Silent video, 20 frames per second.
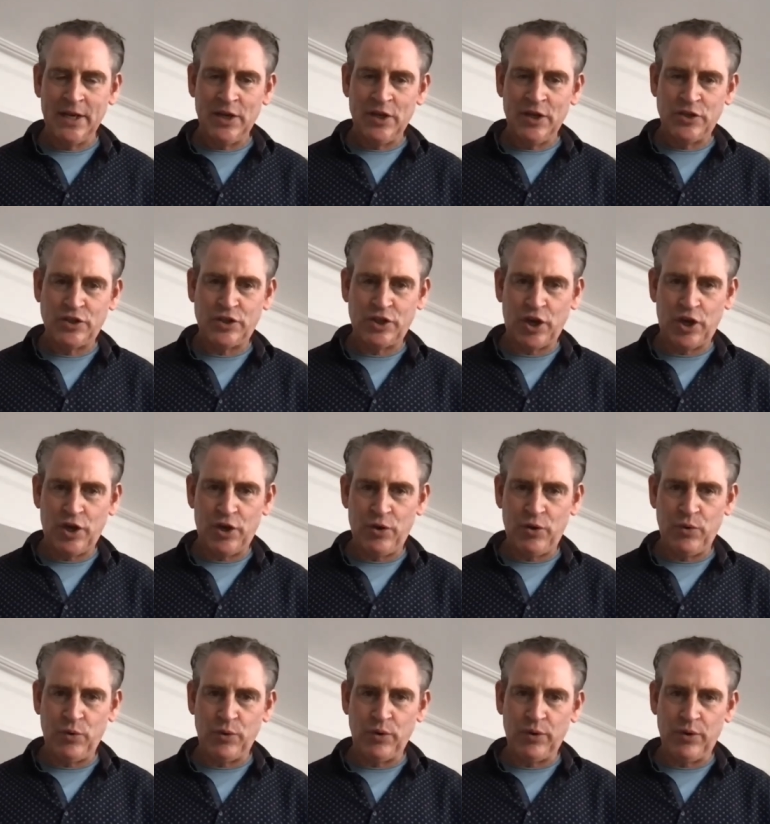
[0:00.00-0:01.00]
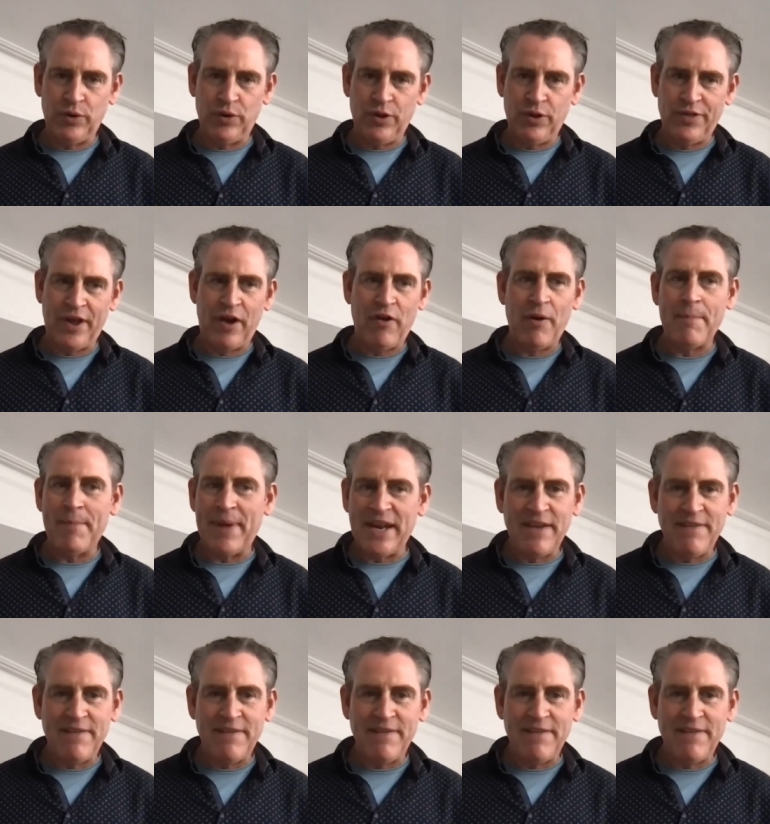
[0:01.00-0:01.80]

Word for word: So there are many